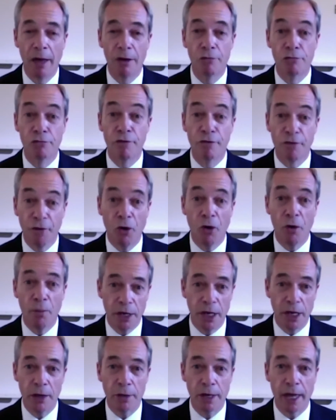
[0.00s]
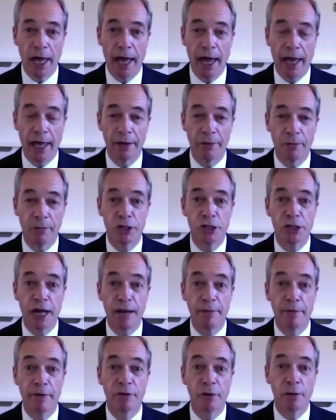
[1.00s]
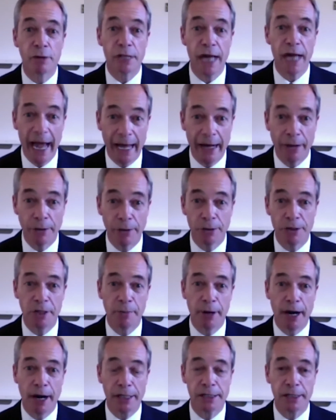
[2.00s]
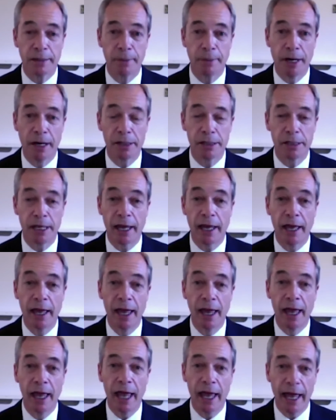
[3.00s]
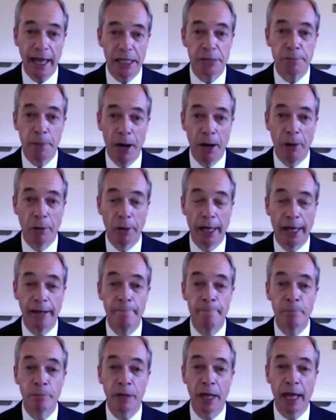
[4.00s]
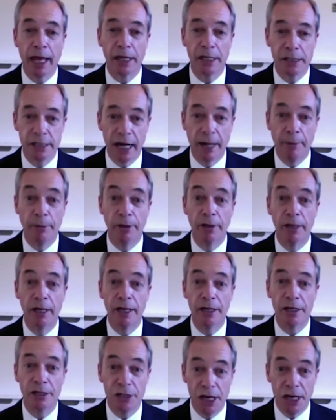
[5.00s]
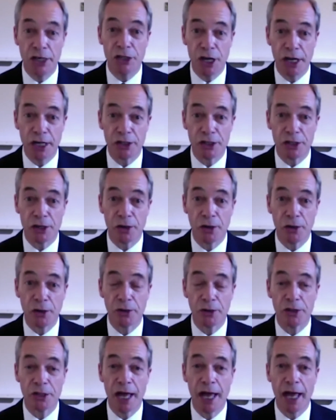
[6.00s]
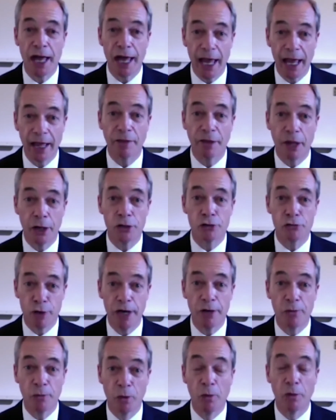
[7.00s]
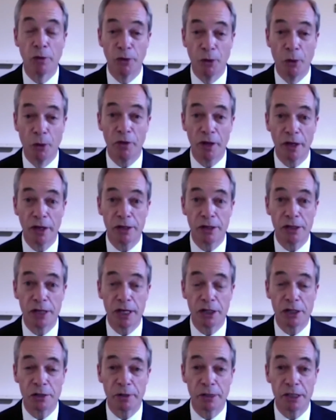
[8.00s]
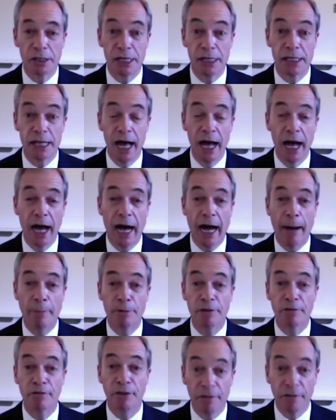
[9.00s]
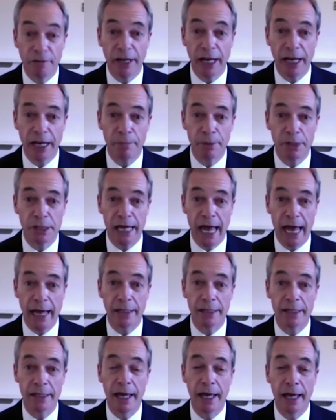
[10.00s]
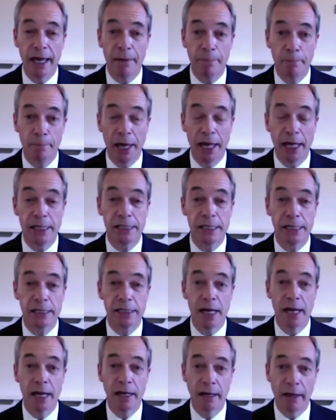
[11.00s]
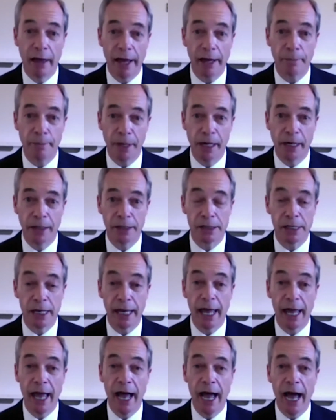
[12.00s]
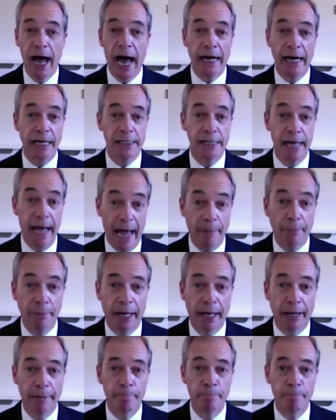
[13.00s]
Reform UK, which came, of course, out of the Brexit Party, is polling in double-digit scores in those Red Wall northern constituencies, up to 15% in places like Barnsley. And it's happening